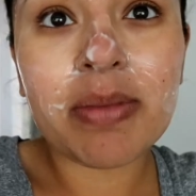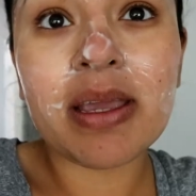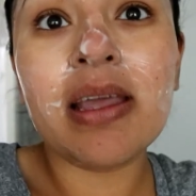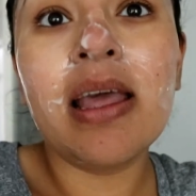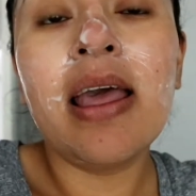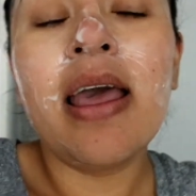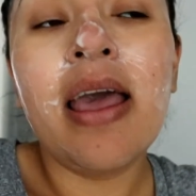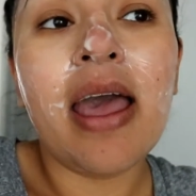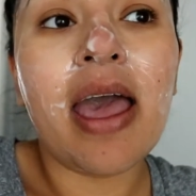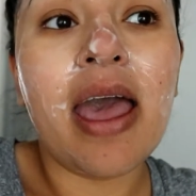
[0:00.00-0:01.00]
me
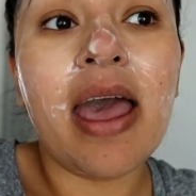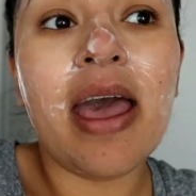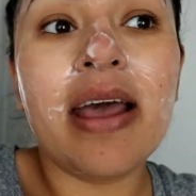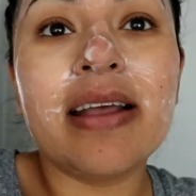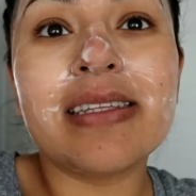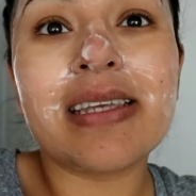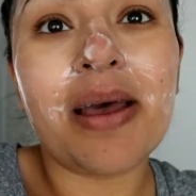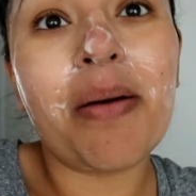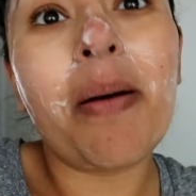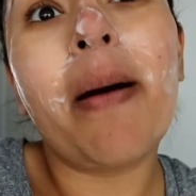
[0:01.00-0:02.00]
and
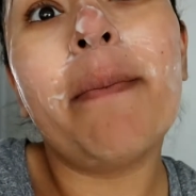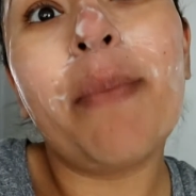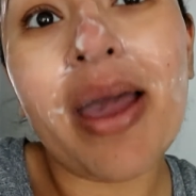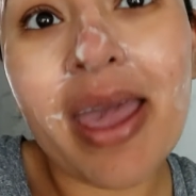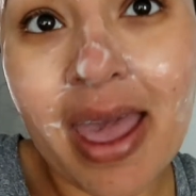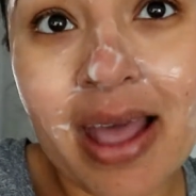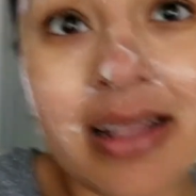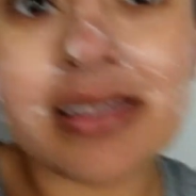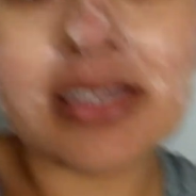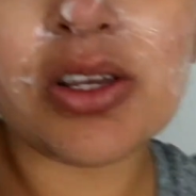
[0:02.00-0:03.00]
my
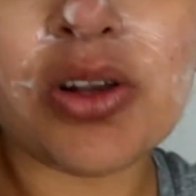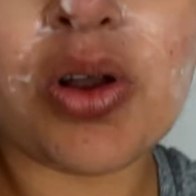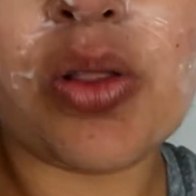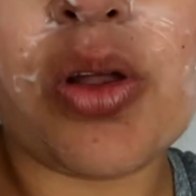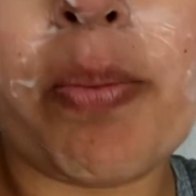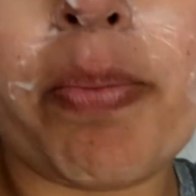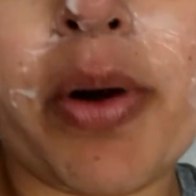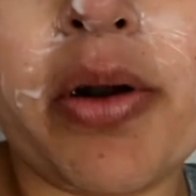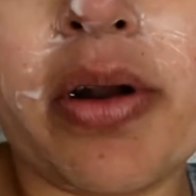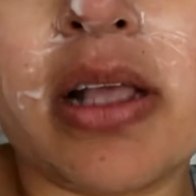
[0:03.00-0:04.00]
hands, you know, they're
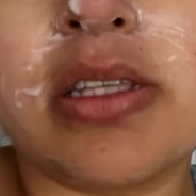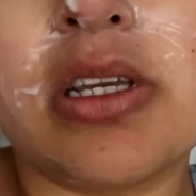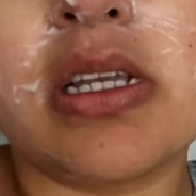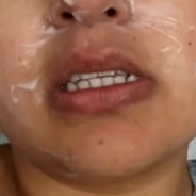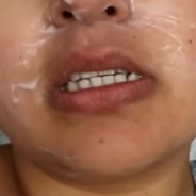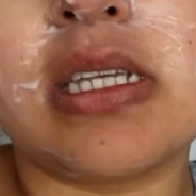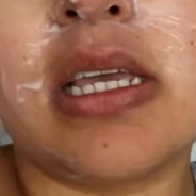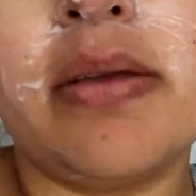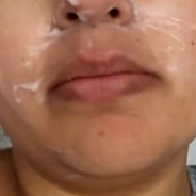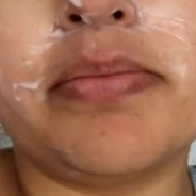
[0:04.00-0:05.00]
burnt as you can see.